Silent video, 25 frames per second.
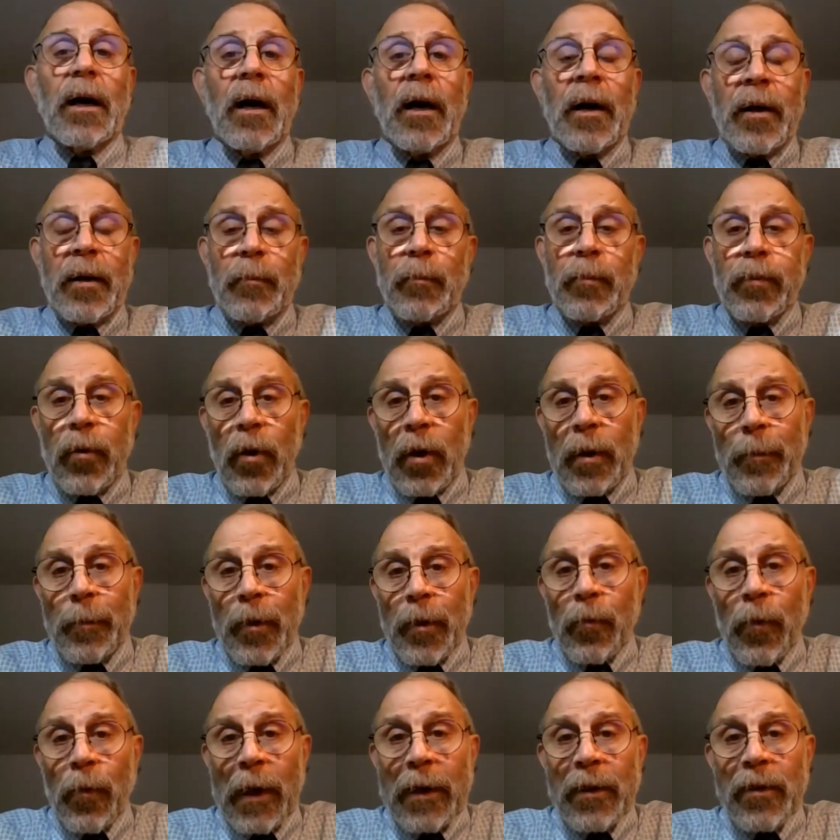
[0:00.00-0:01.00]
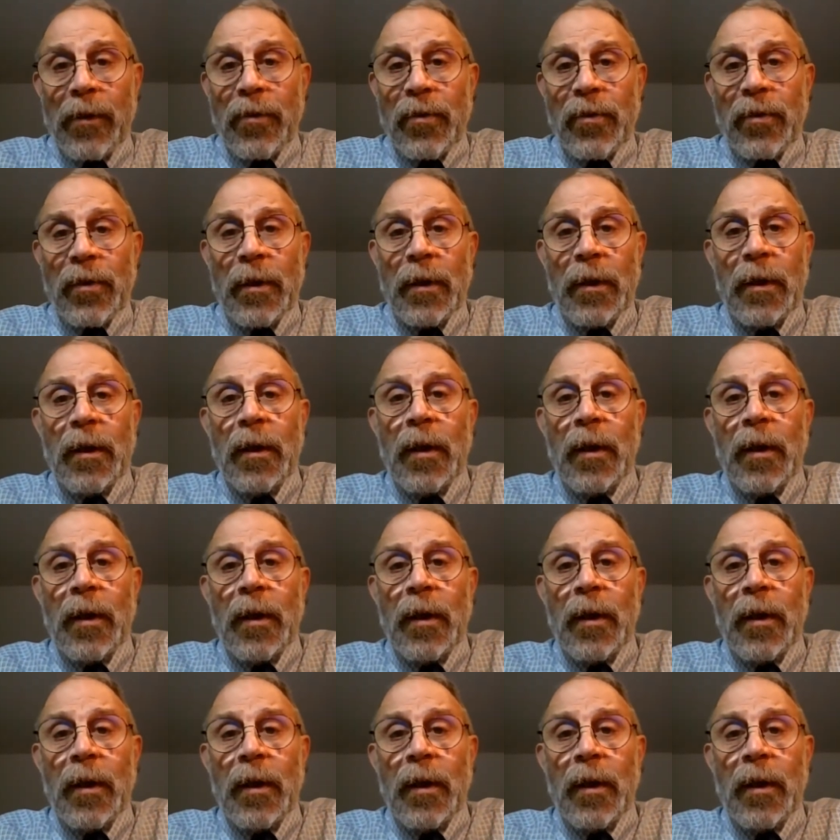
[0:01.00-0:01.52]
unemployment rates,